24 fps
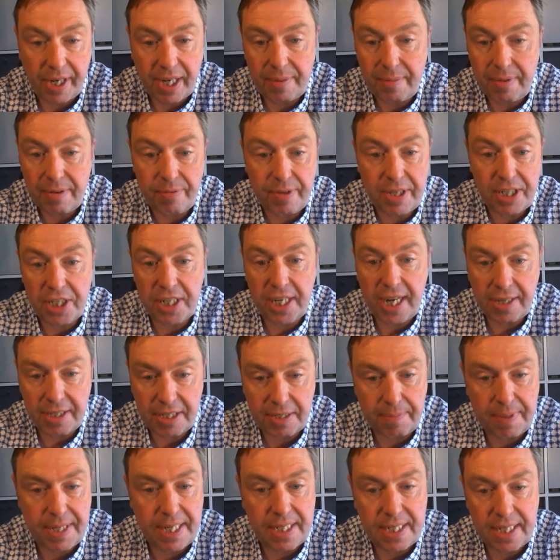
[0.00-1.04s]
to be reaching out to
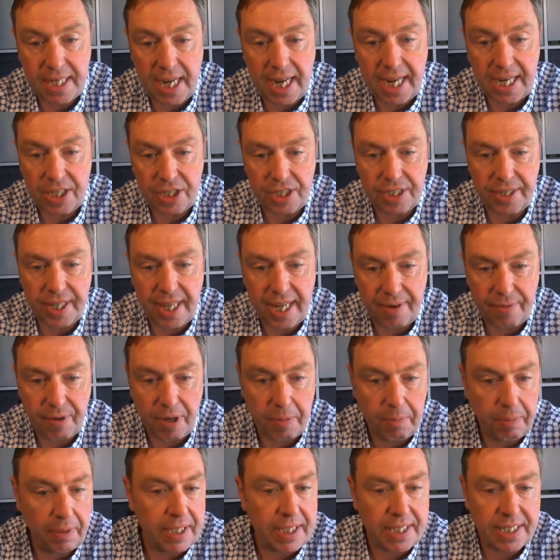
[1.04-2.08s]
BCH and their
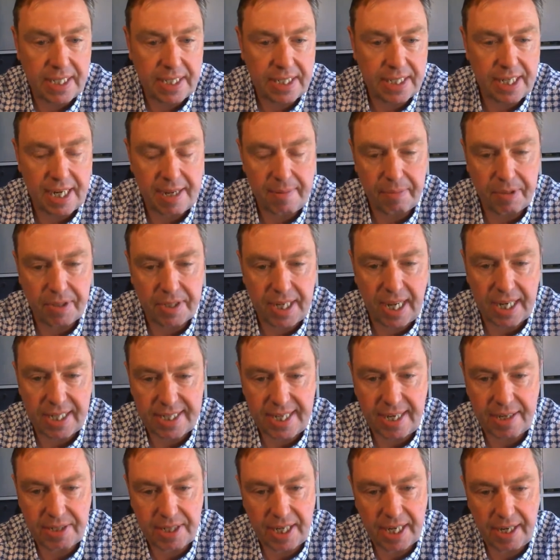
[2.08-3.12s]
road policing team, because that
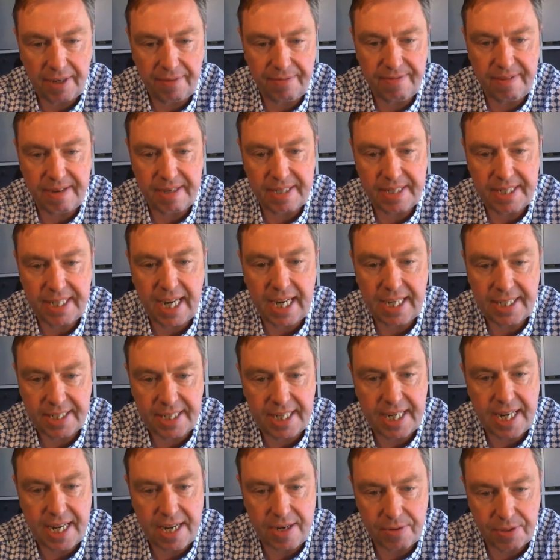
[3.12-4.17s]
sounds like a
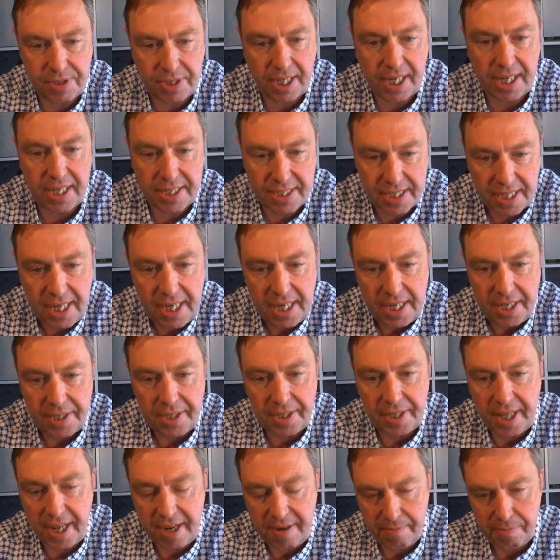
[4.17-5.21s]
fantastic use case
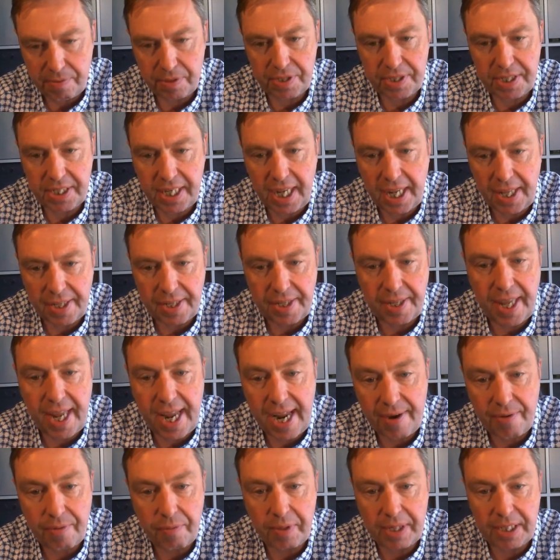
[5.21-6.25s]
that they've put together
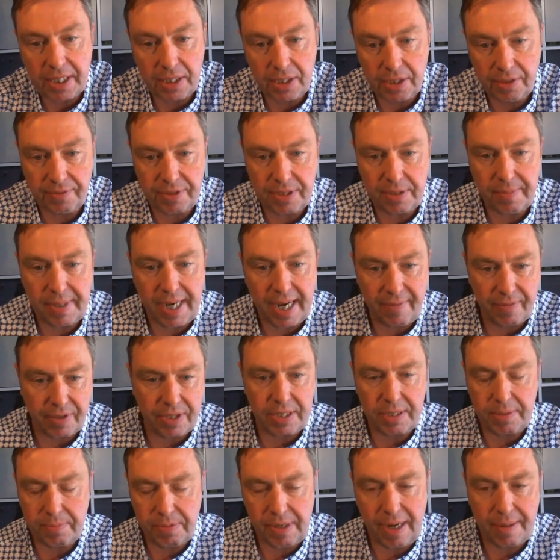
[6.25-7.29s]
there. And we'd love to be able
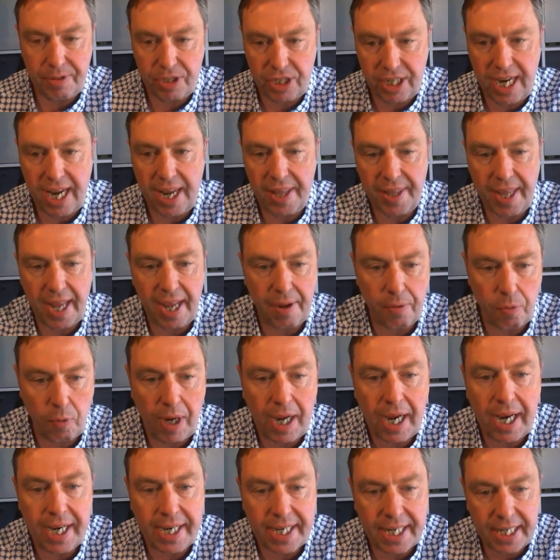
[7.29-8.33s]
to perhaps share that
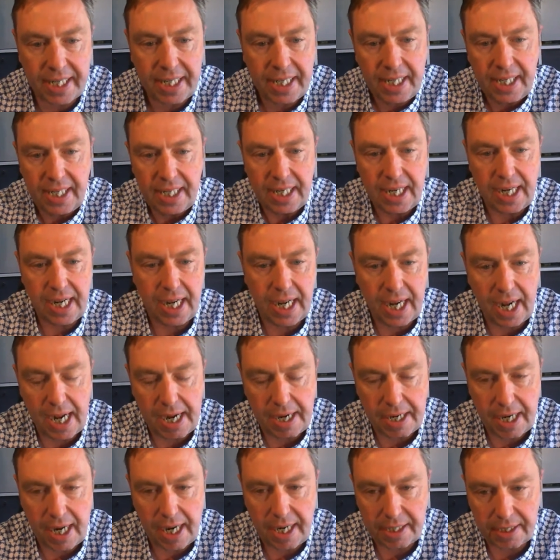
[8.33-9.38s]
wider
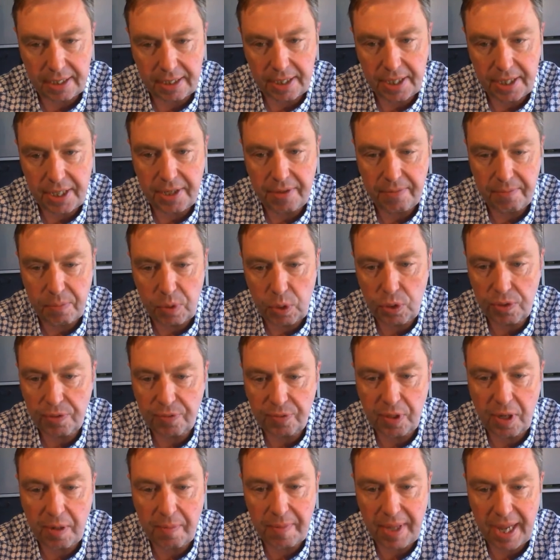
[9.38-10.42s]
and learn more
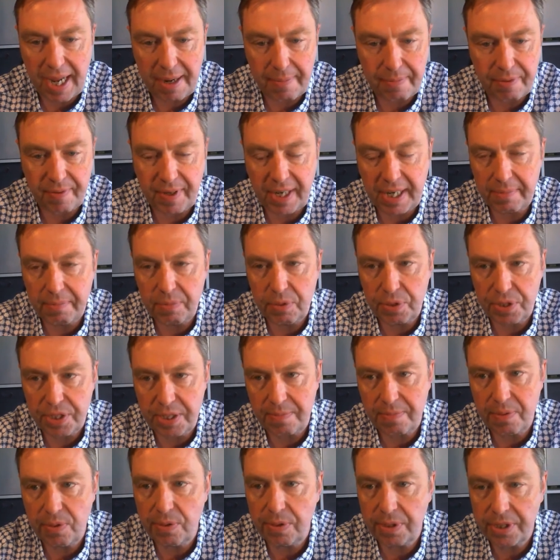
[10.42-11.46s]
from that and provide more
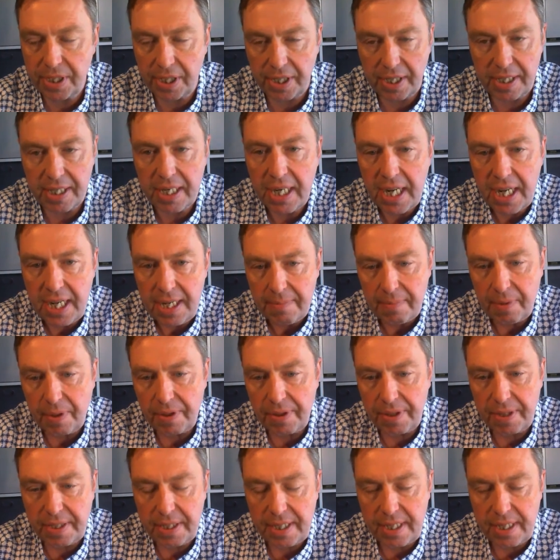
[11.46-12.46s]
support on it. But,